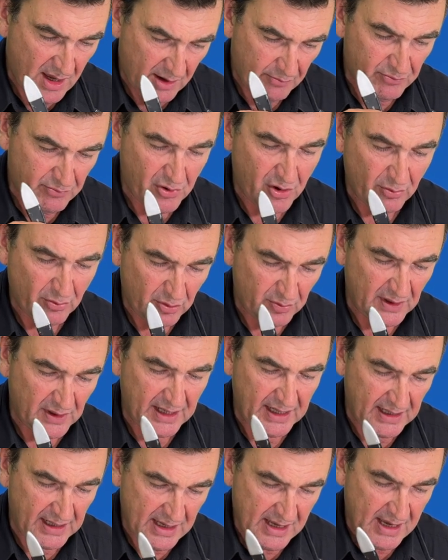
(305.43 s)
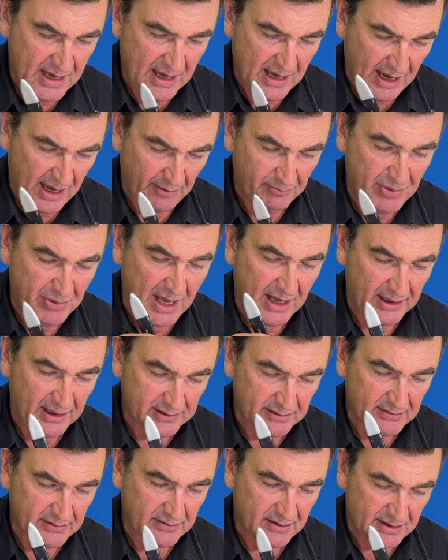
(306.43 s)
probably
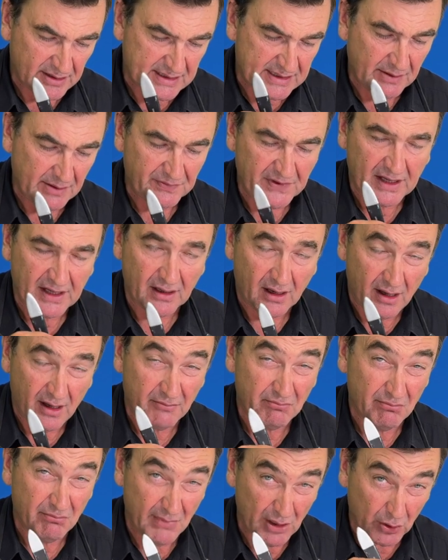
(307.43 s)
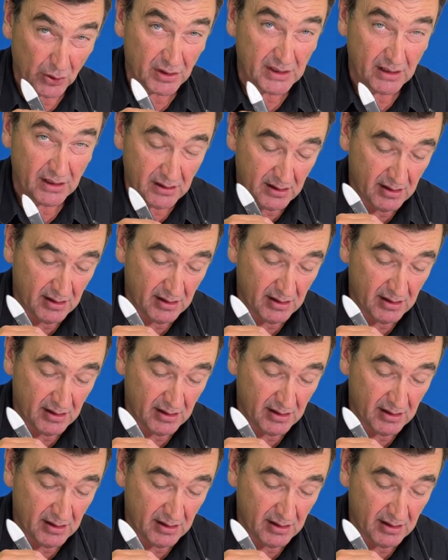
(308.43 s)
about something like milk.